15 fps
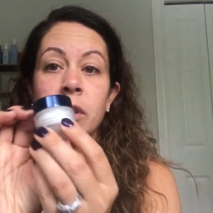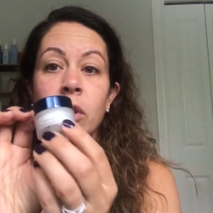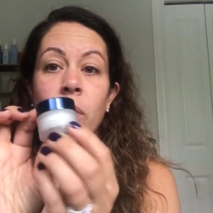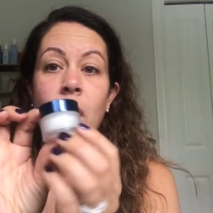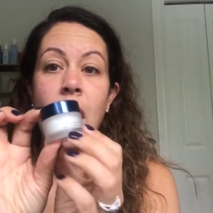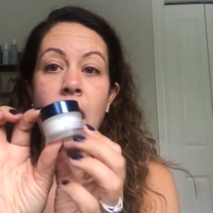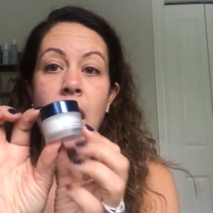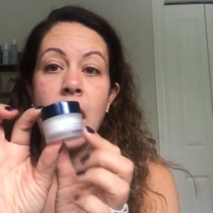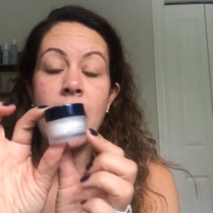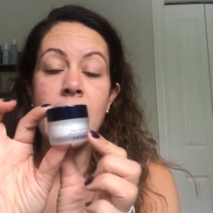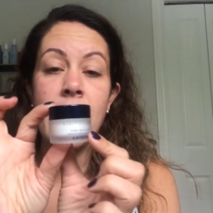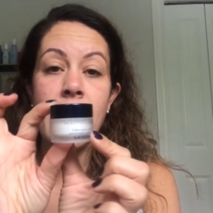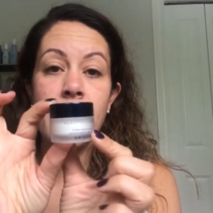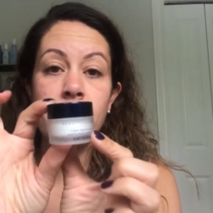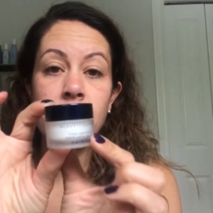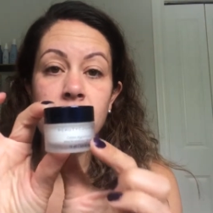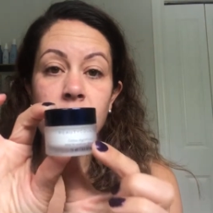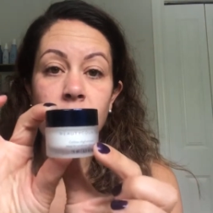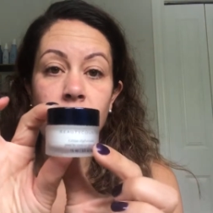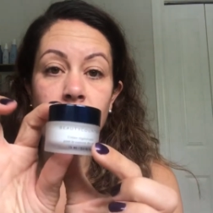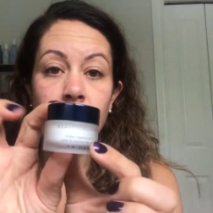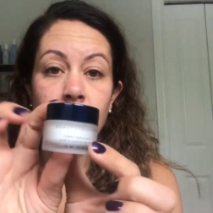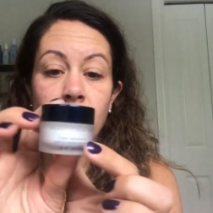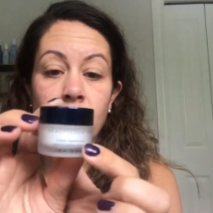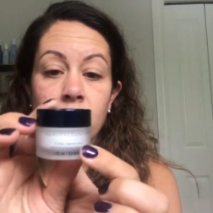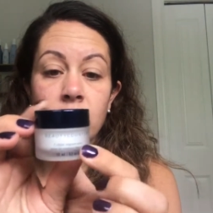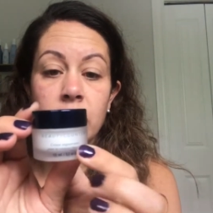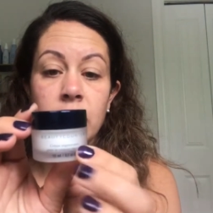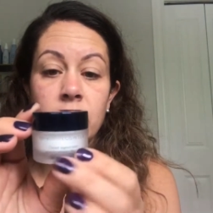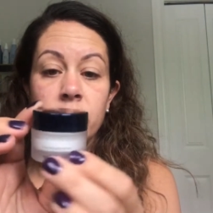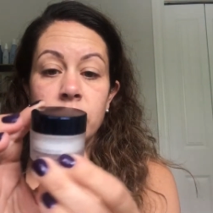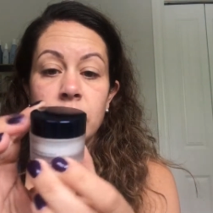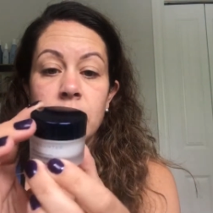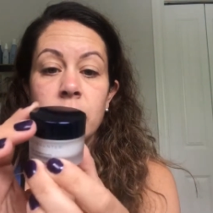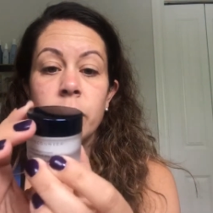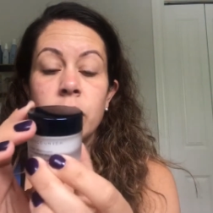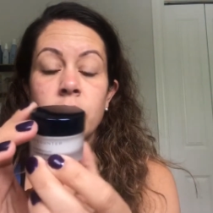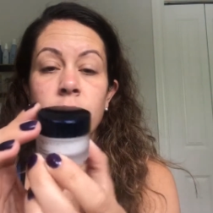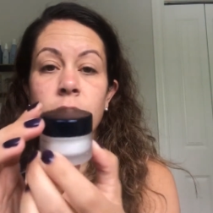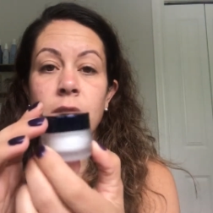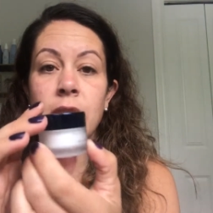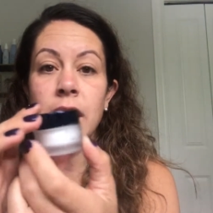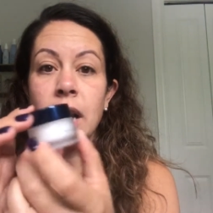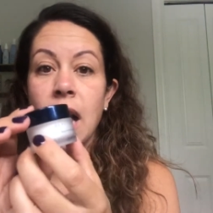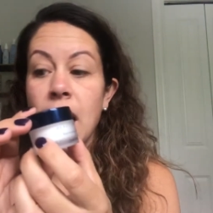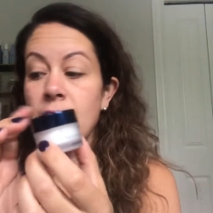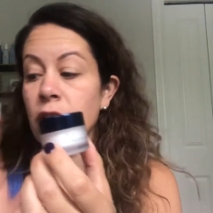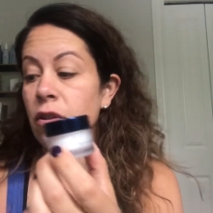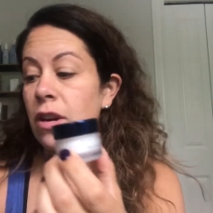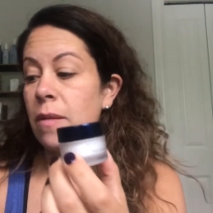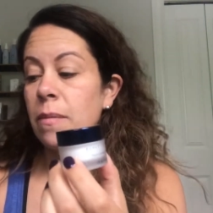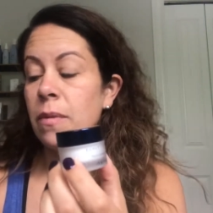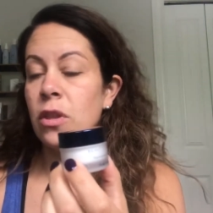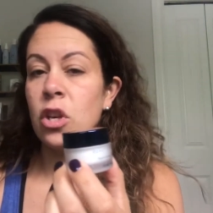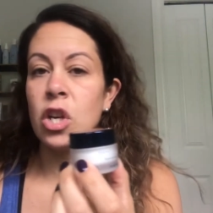So I am still currently using the Rejuvenating Eye Cream.